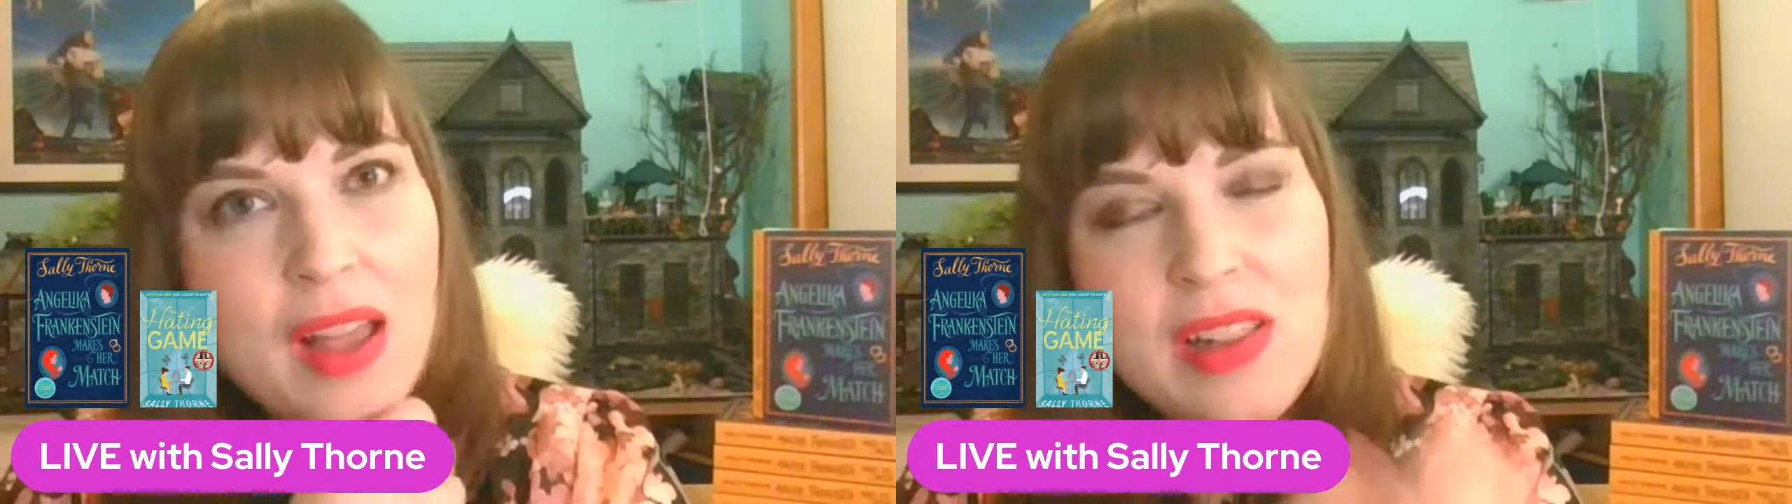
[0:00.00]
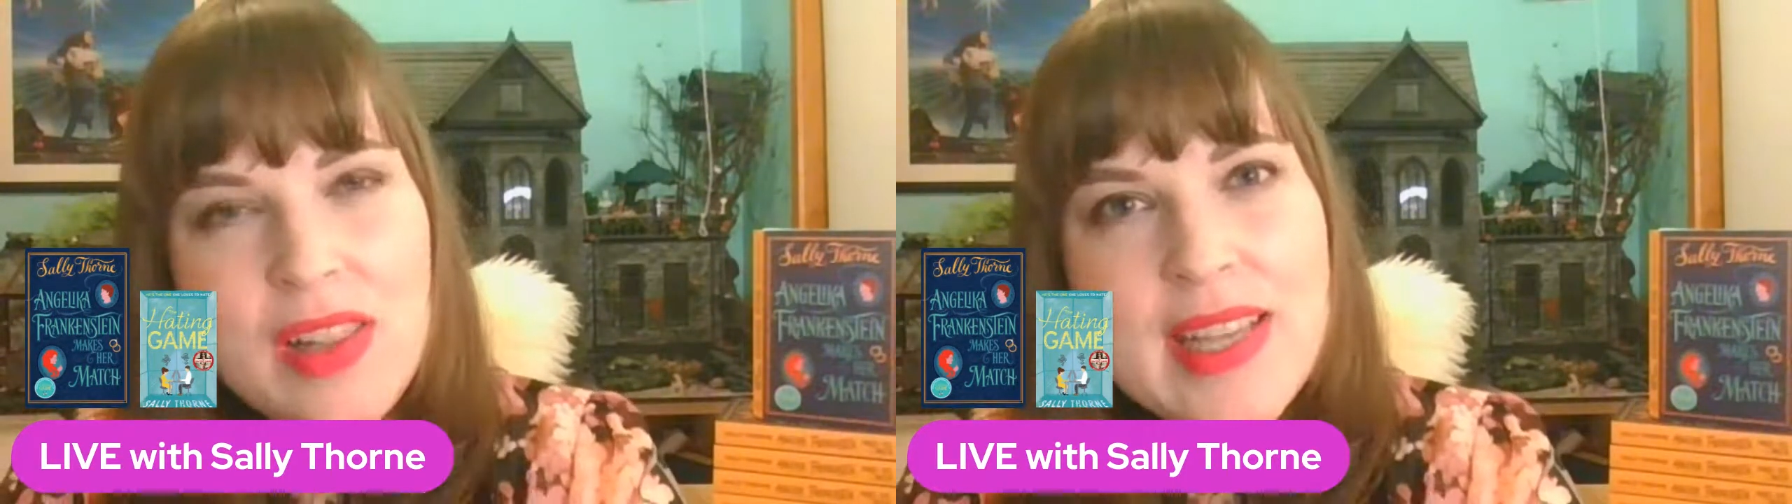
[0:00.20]

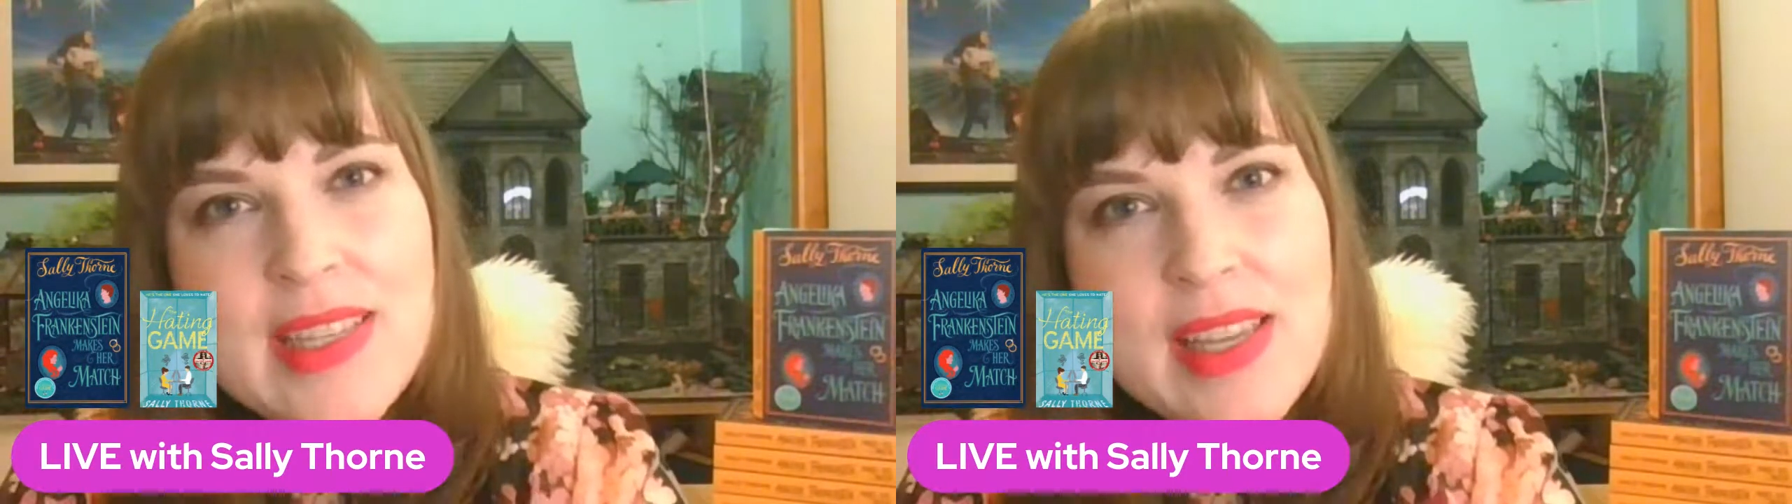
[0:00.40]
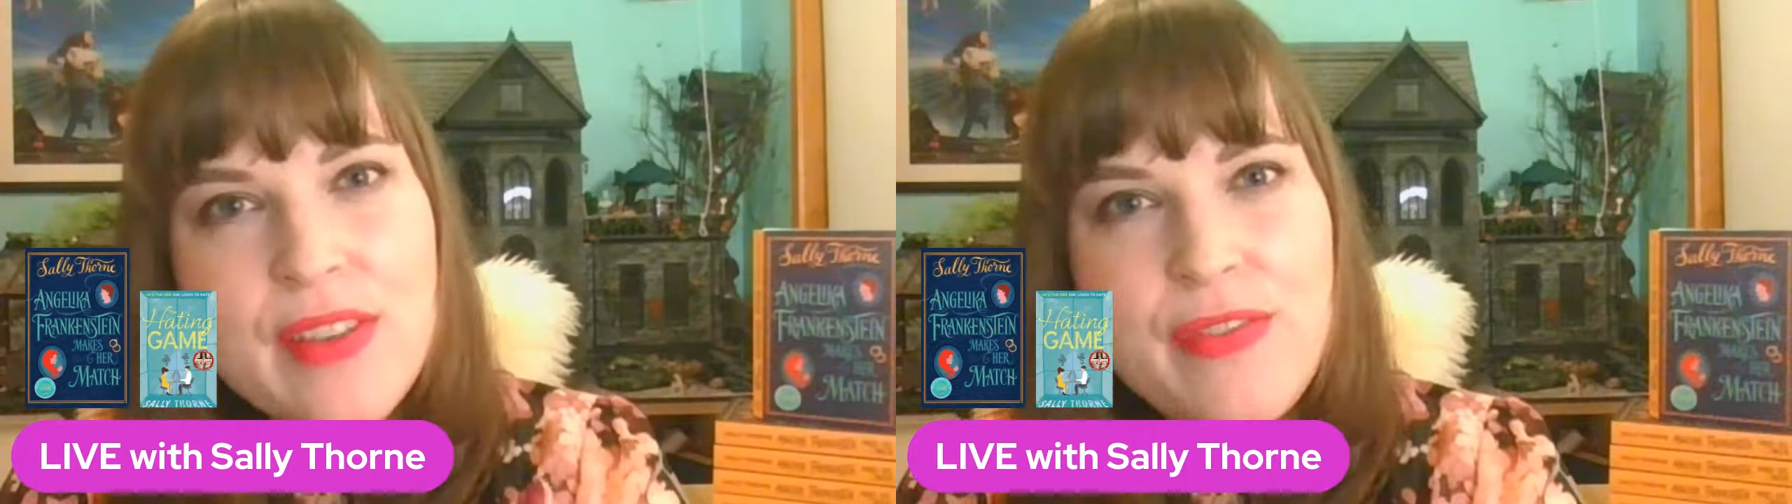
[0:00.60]

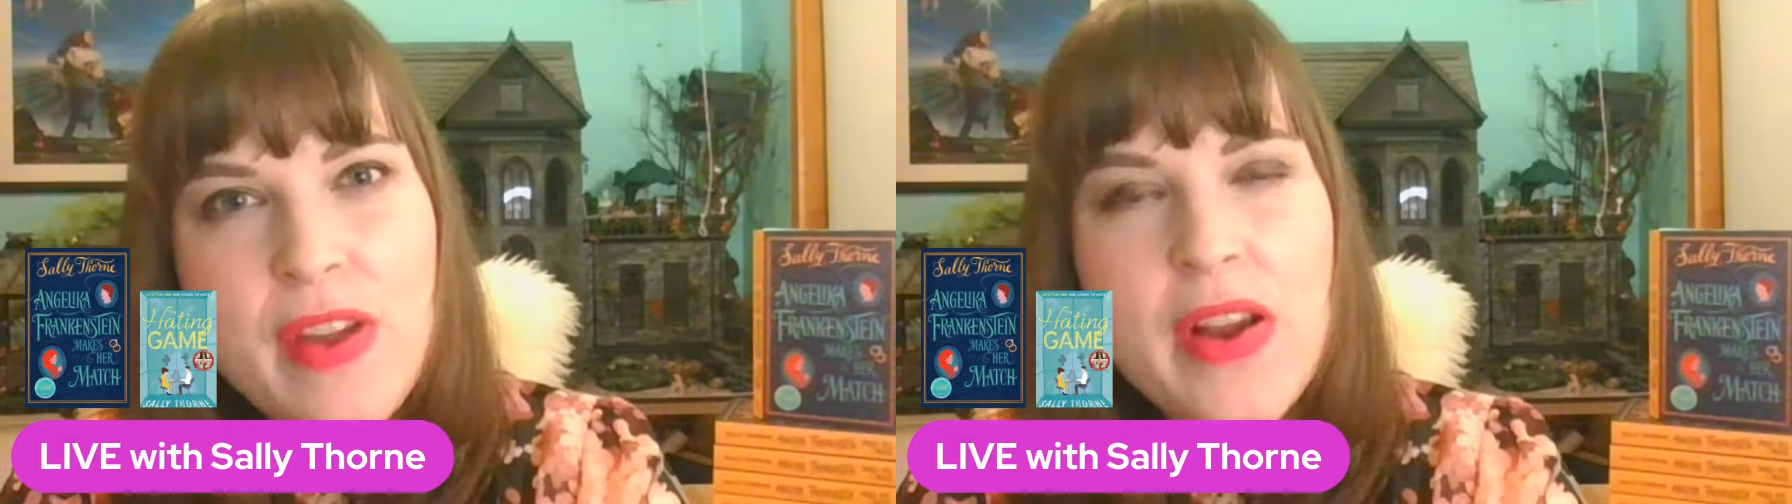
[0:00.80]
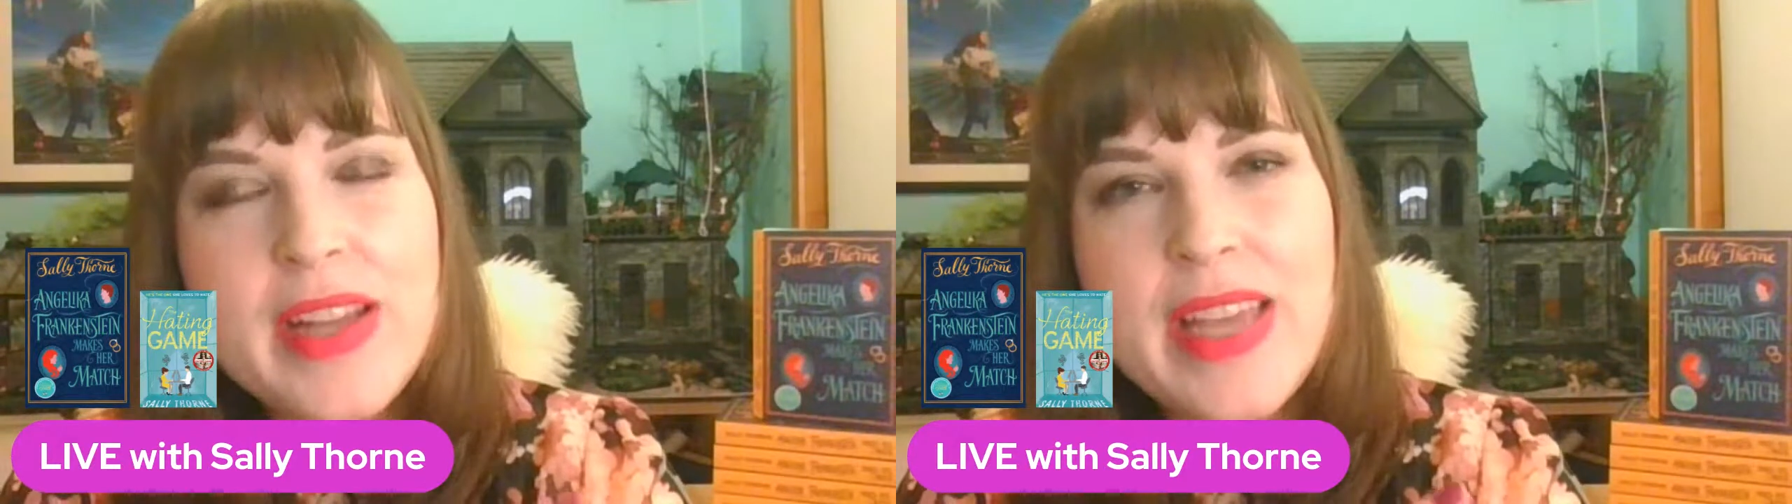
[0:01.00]
classic
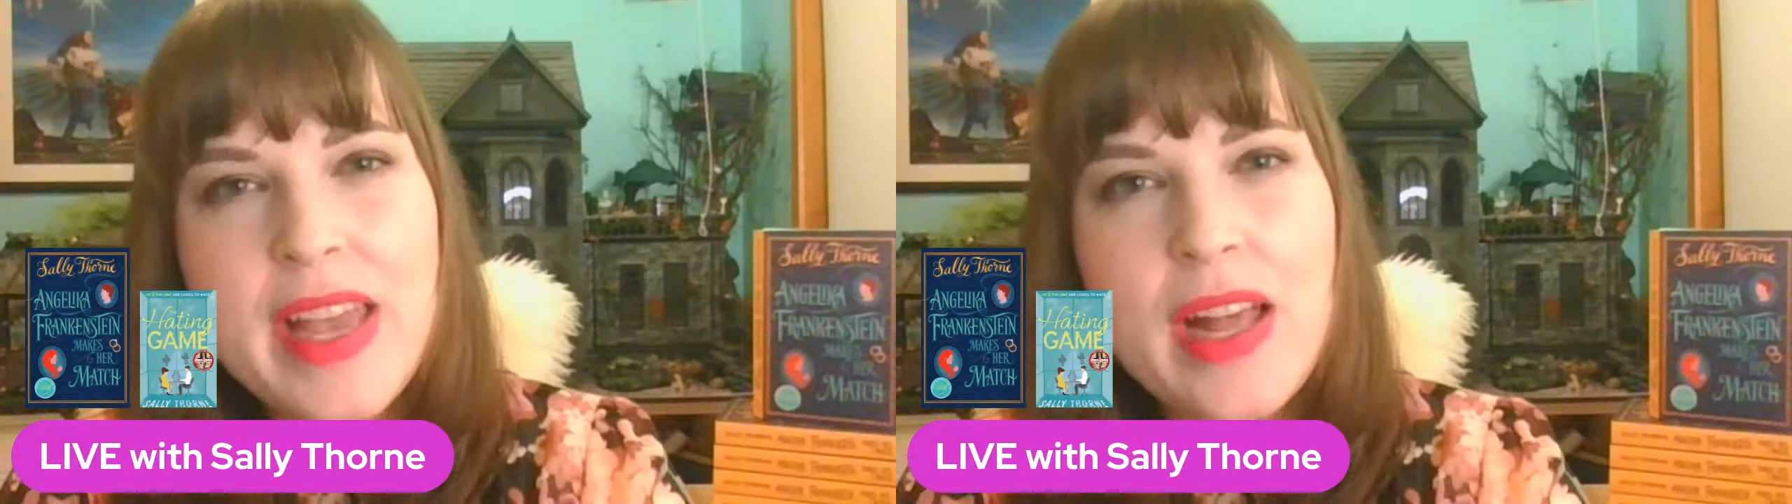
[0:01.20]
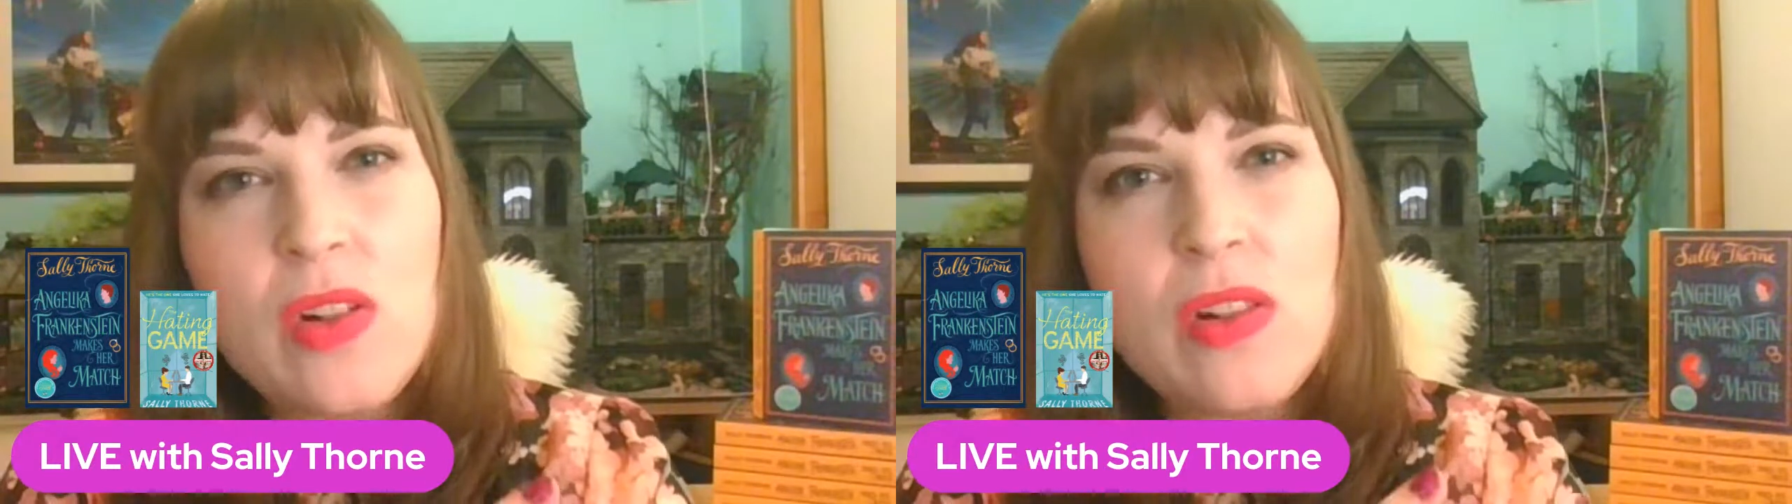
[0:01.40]
fairy tale